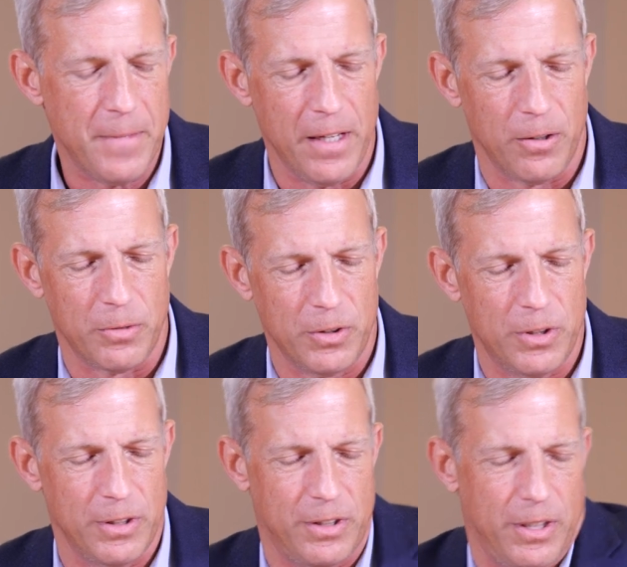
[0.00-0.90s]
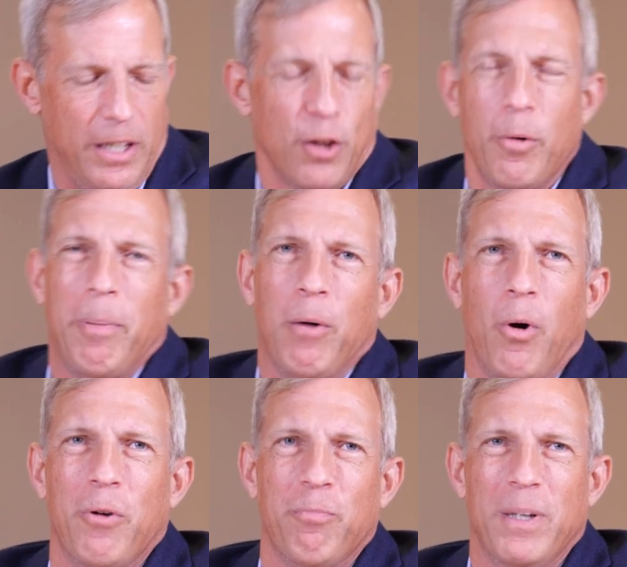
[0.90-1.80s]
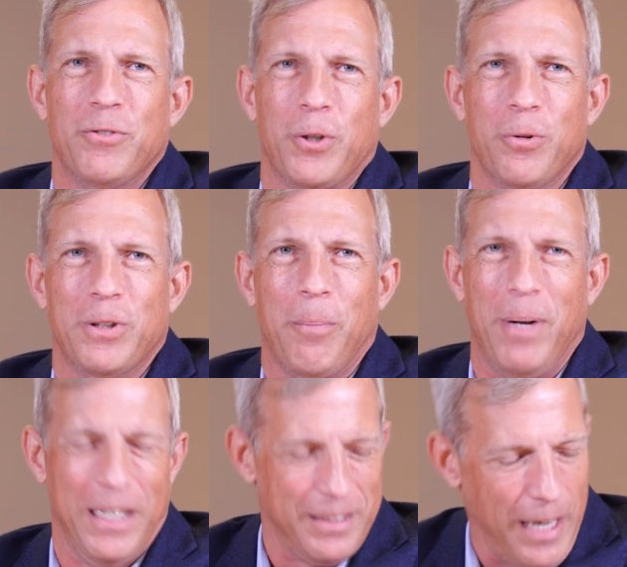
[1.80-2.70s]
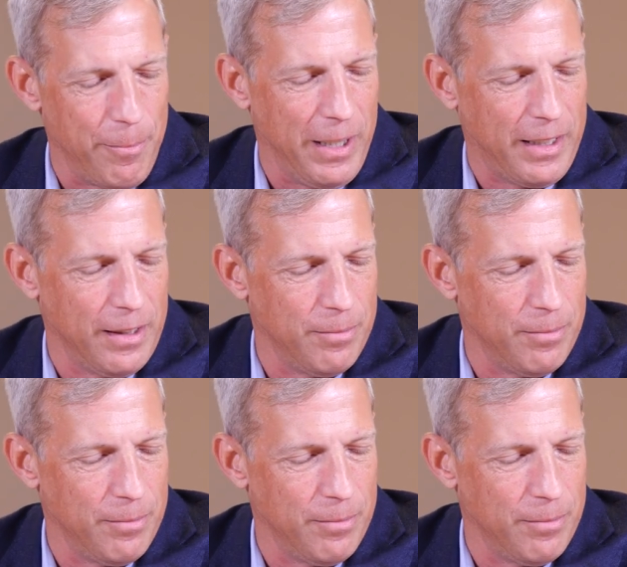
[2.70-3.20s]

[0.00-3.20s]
you know, talk a little bit about what we've been through with the pandemic.